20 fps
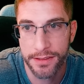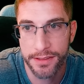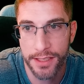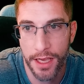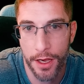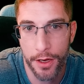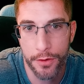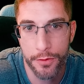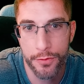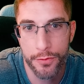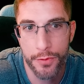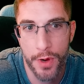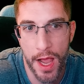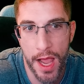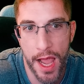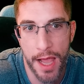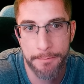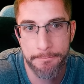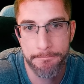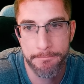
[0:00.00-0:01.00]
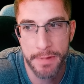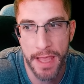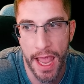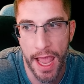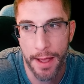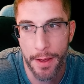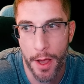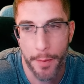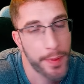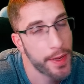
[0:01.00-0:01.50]
So
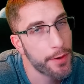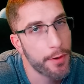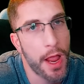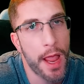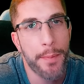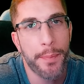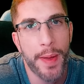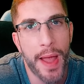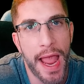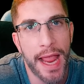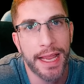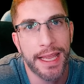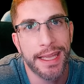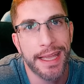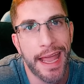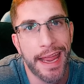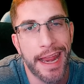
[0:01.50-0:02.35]
yeah, I'll be right back